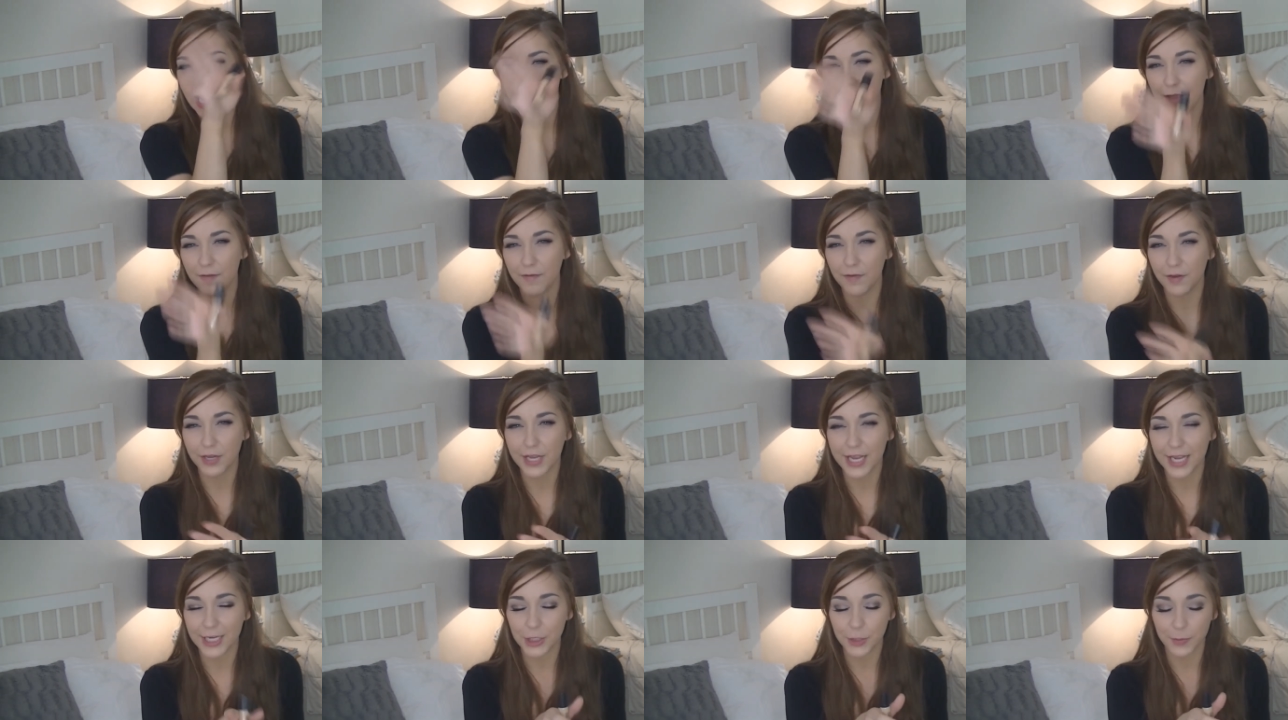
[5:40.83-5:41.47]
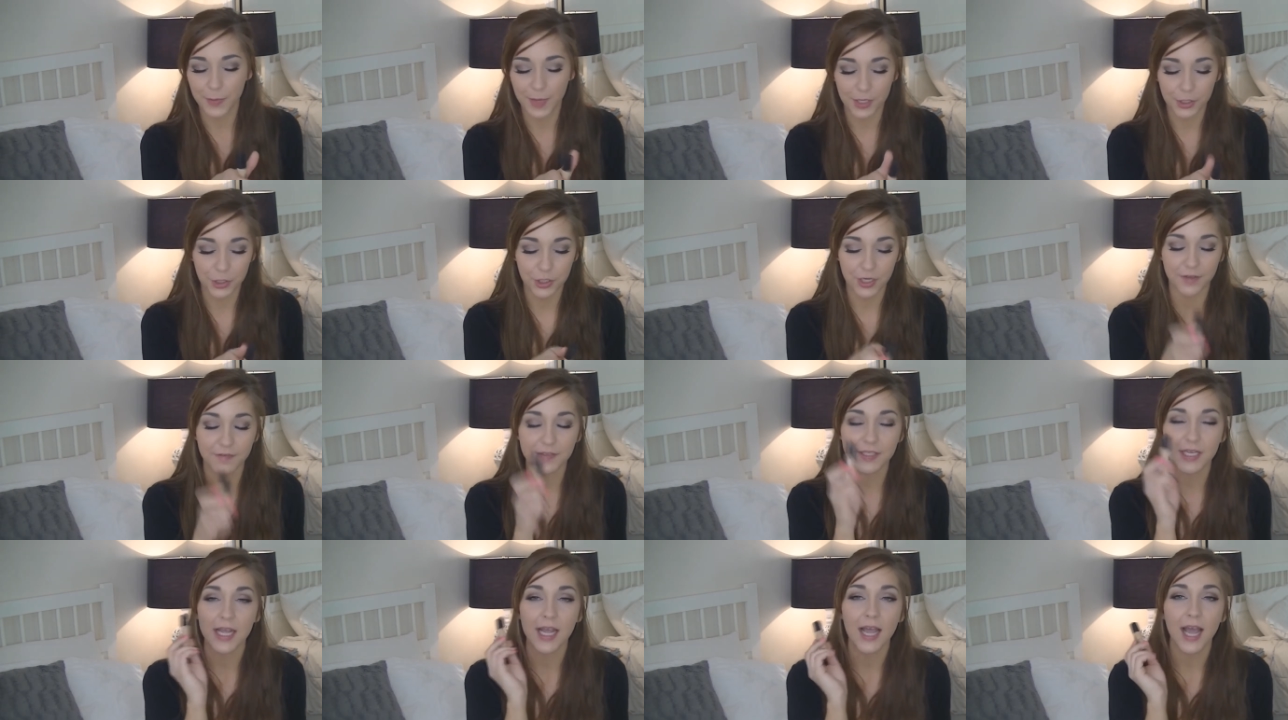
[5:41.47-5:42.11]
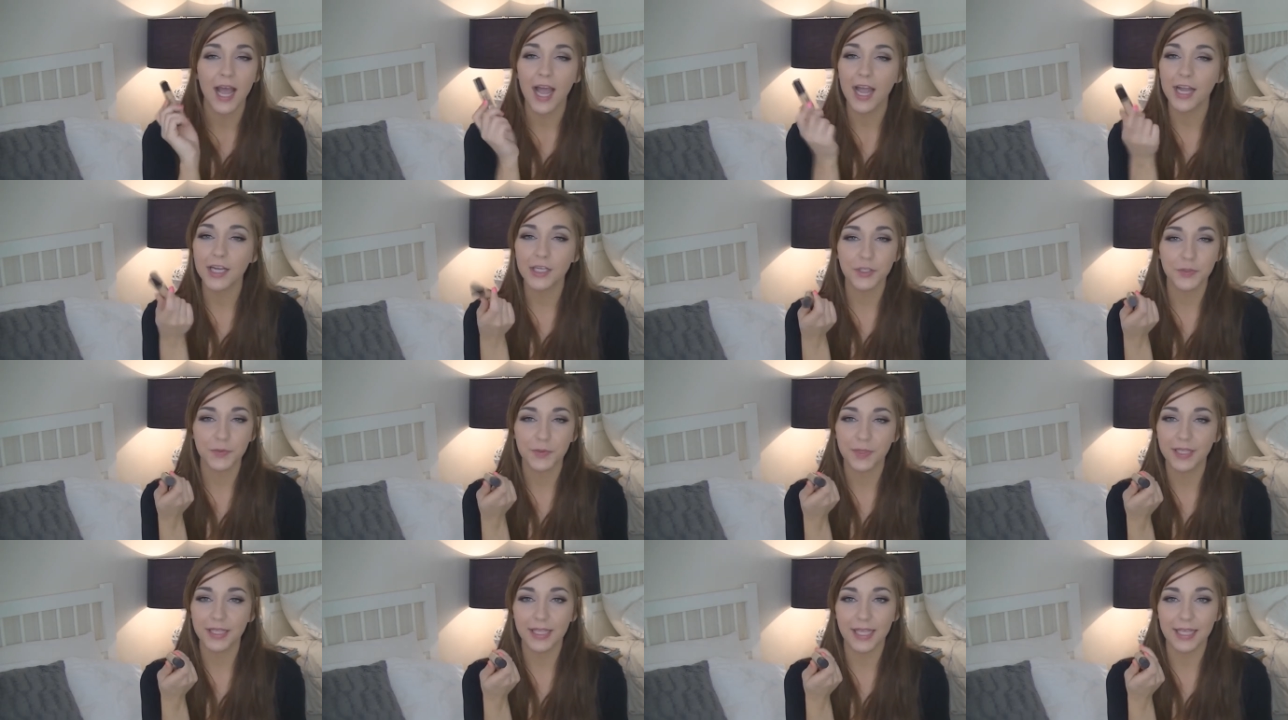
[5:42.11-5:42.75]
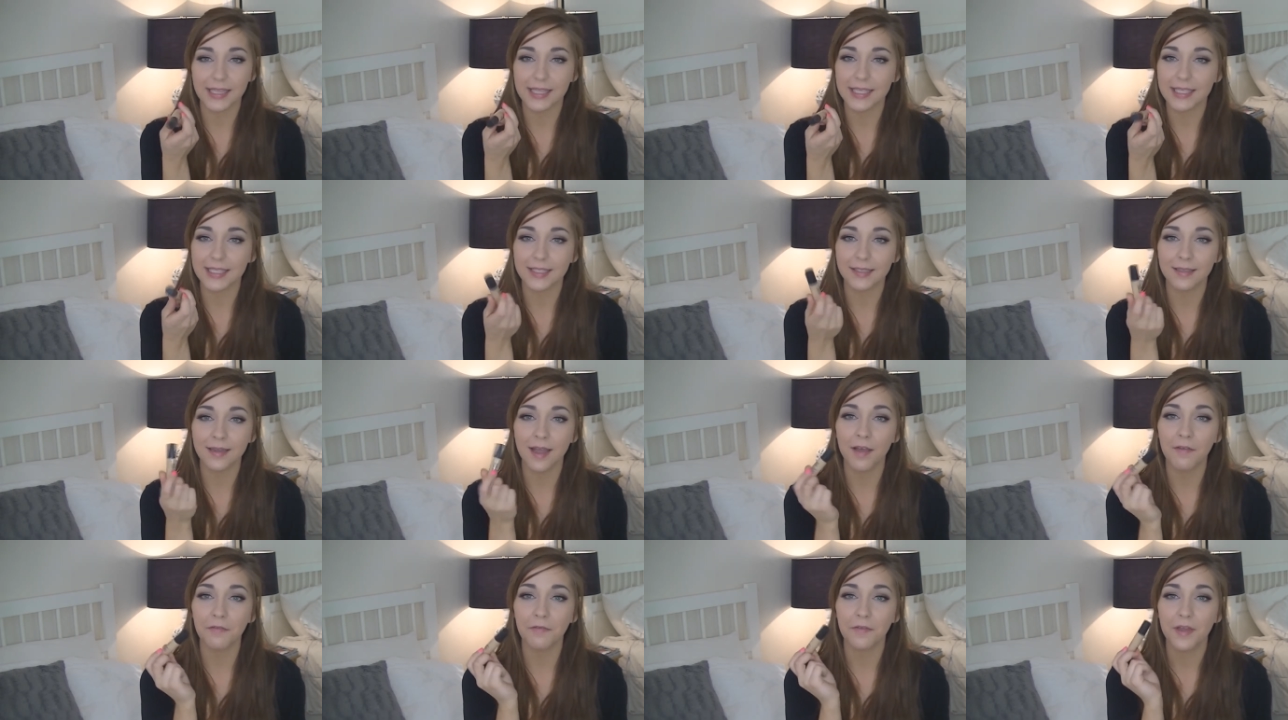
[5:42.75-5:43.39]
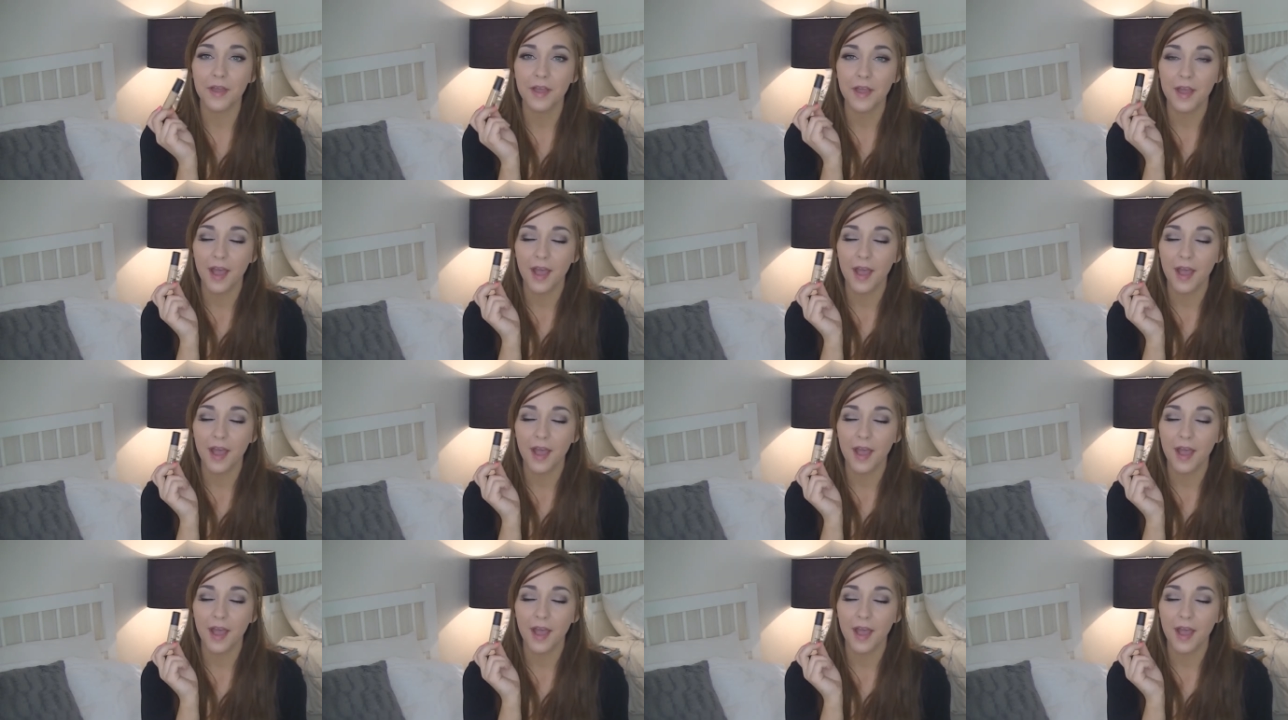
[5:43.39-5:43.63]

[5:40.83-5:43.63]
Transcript: if you're catching my drift. I just really like this stuff.